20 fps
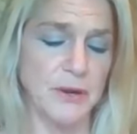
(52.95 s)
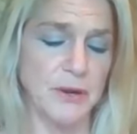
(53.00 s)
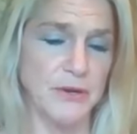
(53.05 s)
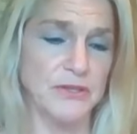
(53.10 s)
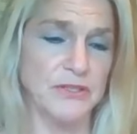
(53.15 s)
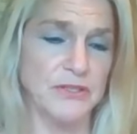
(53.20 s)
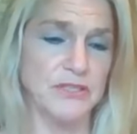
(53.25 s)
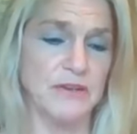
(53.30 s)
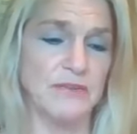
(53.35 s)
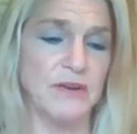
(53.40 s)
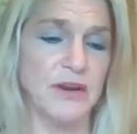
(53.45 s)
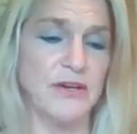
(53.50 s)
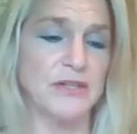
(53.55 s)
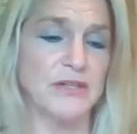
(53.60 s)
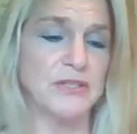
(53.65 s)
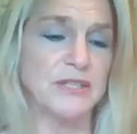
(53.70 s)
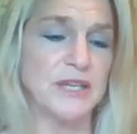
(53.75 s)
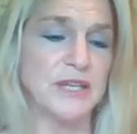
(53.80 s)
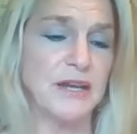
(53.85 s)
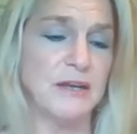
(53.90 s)
parts of
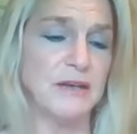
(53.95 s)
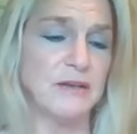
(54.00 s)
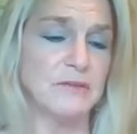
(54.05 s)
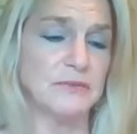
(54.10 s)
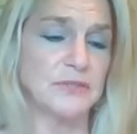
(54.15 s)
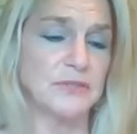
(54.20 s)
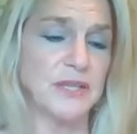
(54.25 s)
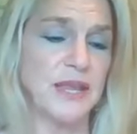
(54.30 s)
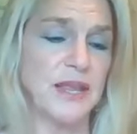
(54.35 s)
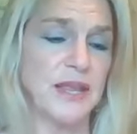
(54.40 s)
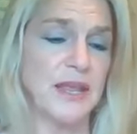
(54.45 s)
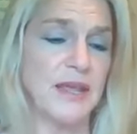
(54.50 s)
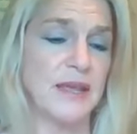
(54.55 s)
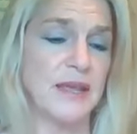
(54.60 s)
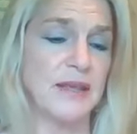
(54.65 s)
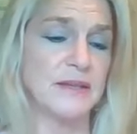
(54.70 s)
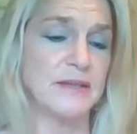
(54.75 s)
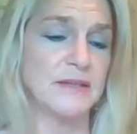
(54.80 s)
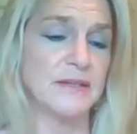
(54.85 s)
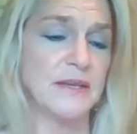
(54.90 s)
ourselves,
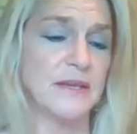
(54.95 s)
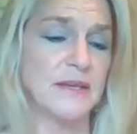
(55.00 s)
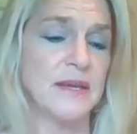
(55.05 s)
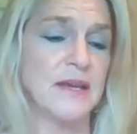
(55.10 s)
and